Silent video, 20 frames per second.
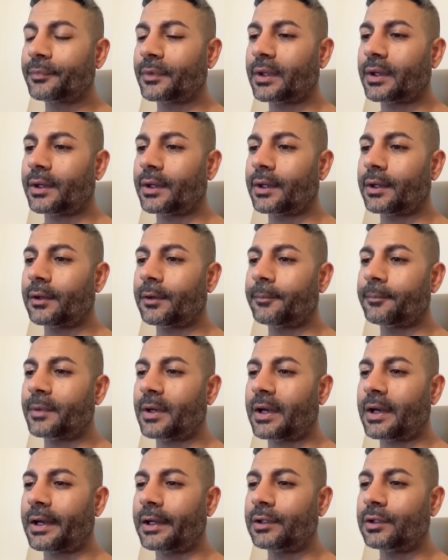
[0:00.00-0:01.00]

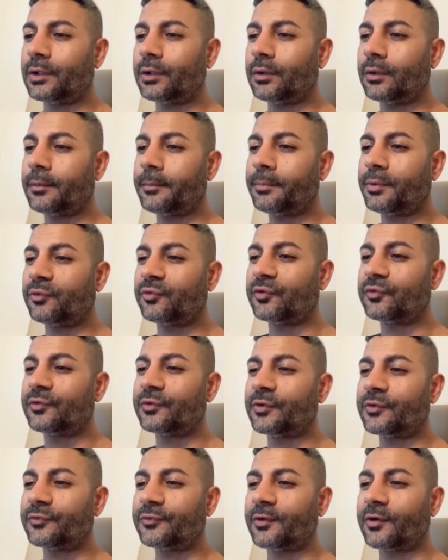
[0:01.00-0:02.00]
how you position
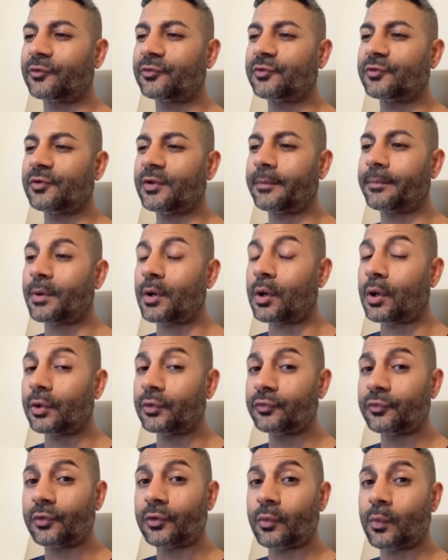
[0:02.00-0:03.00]
the suction tip
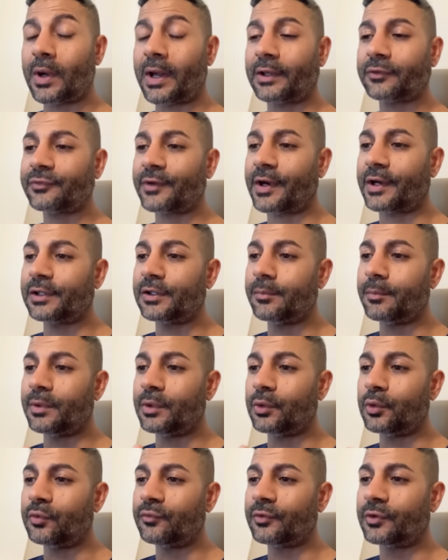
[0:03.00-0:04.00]
onto the wax, how you
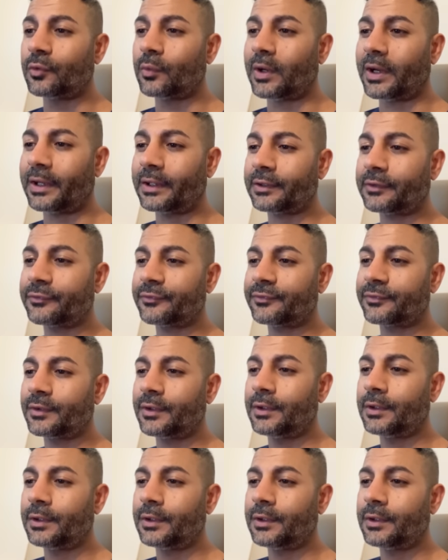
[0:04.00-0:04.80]
maneuver the wax.